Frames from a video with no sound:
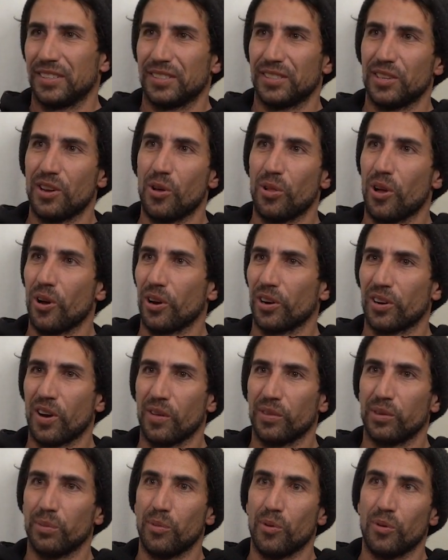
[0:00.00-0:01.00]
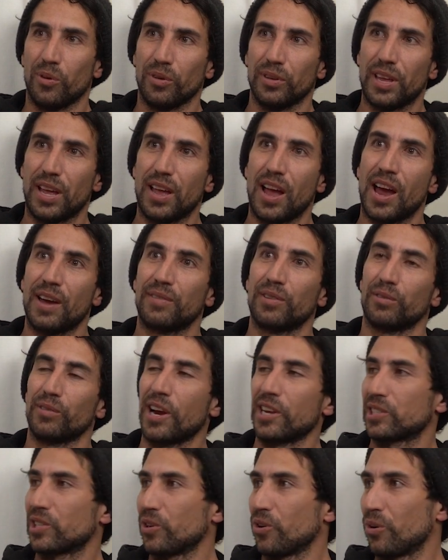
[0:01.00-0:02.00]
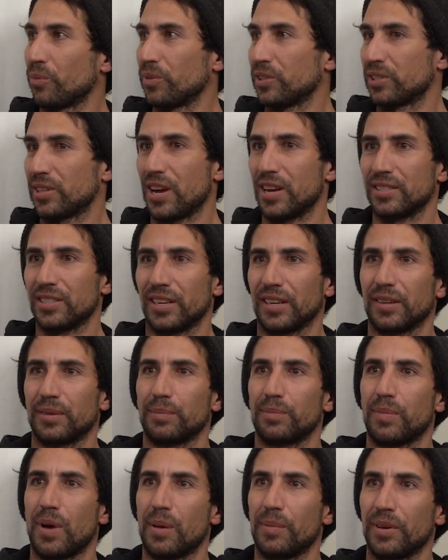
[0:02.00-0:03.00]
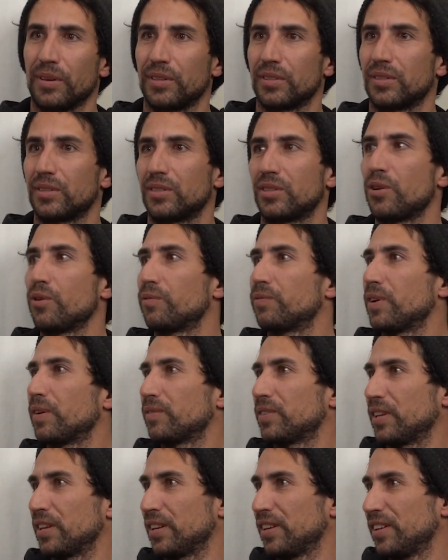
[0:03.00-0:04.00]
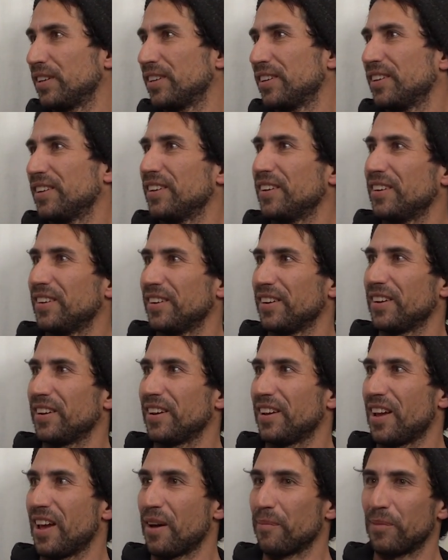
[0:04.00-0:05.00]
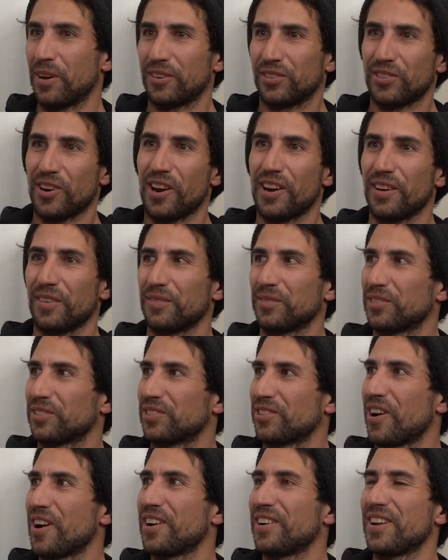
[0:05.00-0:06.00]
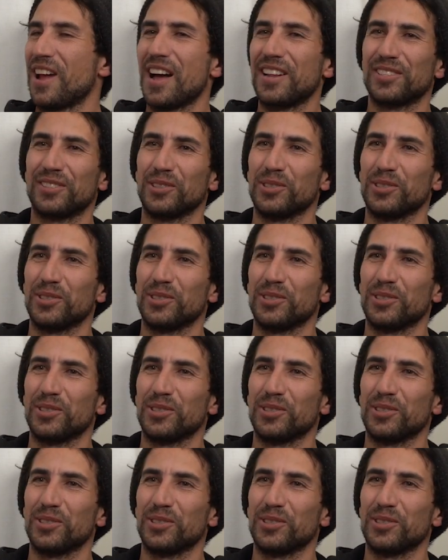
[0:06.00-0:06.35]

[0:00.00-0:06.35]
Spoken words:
no longer comfortable. I have to rescue him. This guy's like probably 250. I'm trying not to